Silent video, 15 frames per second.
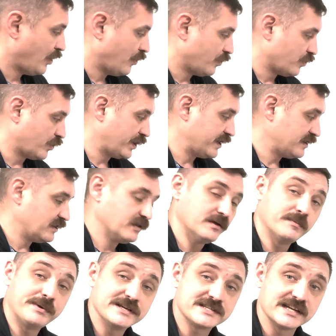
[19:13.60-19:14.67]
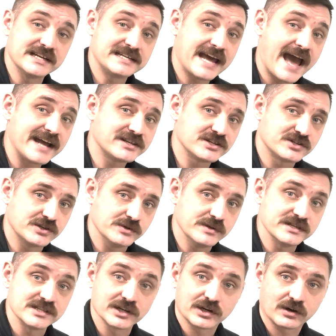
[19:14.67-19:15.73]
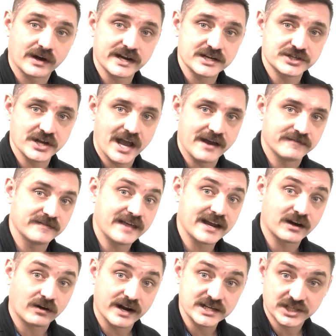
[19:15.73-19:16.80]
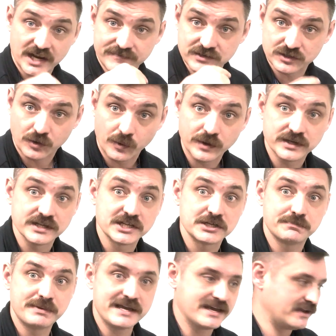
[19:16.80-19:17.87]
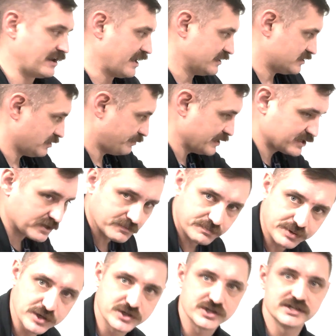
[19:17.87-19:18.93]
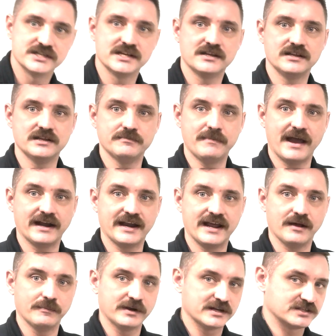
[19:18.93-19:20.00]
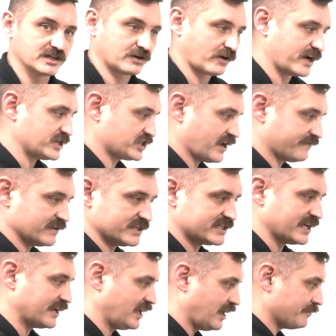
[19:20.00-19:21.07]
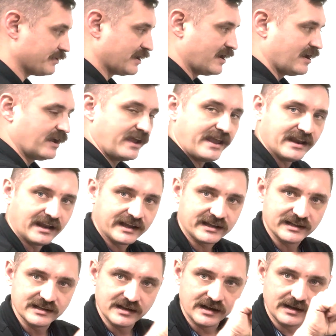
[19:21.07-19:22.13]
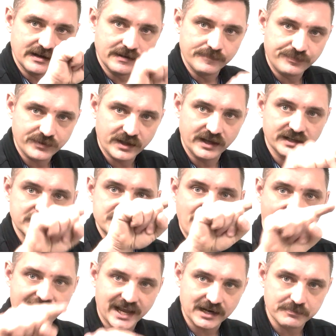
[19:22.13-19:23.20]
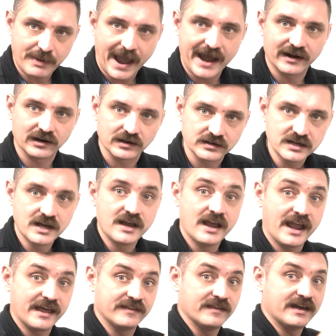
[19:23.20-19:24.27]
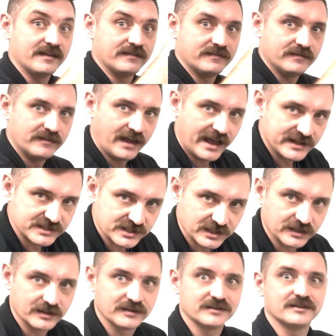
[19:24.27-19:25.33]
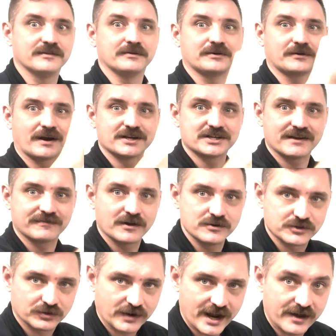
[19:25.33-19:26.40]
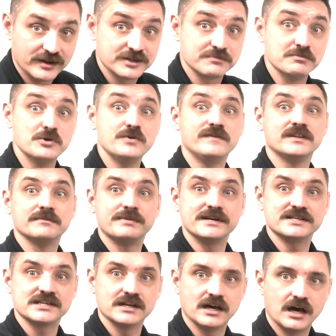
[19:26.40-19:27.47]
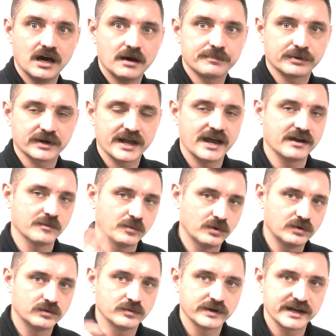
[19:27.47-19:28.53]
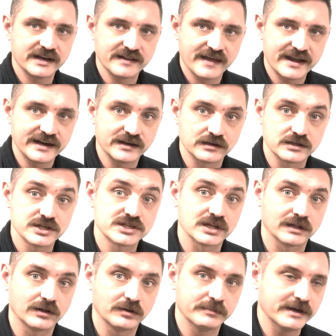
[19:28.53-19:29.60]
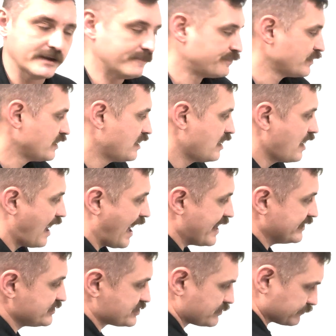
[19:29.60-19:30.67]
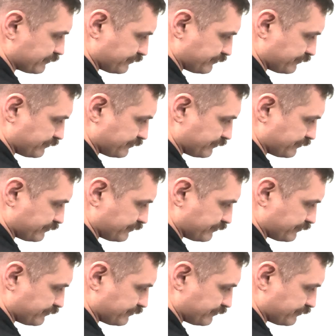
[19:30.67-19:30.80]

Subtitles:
what the piston attaches to is the crankshaft. That crankshaft is going to spin as the piston pushes it back down, because the crankshaft is set up in like a jagged pattern, and that as the crankshaft goes around, it's moving the piston up or down. And we'll get into that here in just a little bit. As